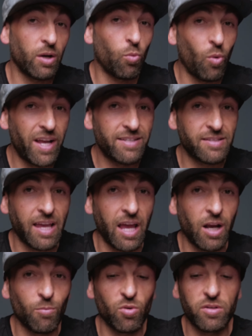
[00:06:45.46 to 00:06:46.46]
Wyze
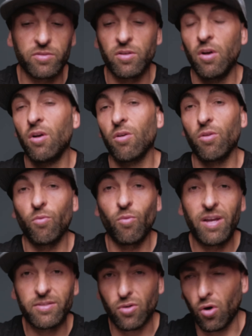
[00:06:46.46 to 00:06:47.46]
cameras or the
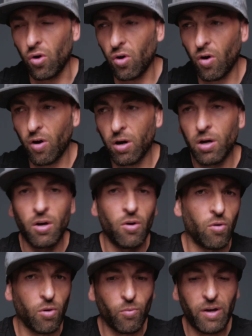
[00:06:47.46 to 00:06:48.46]
Wyze car
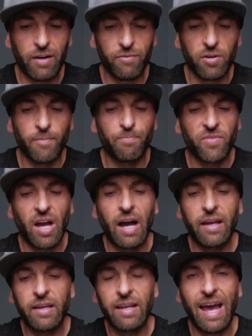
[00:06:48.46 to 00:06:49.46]
or whatever, I
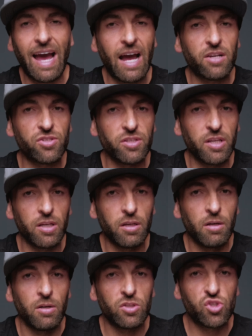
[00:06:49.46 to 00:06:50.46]
can actually
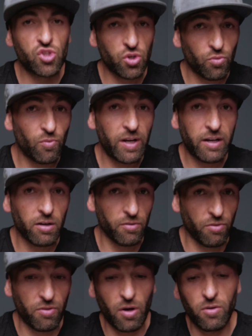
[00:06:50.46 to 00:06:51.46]
trigger
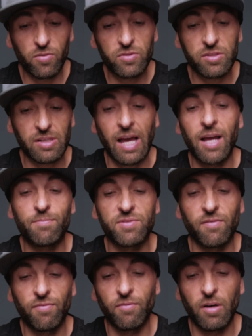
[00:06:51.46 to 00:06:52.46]
those types
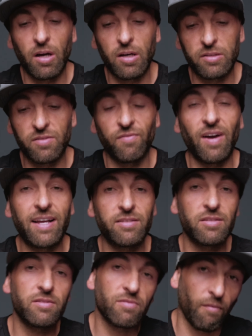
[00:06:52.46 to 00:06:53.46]
of uh,
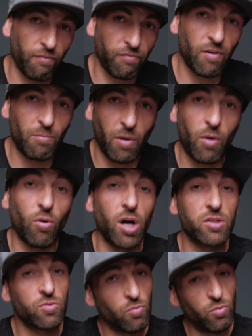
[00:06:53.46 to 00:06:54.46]
devices from my
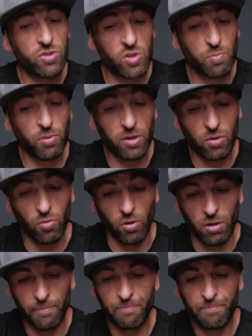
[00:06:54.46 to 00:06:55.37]
watch, which is pretty cool.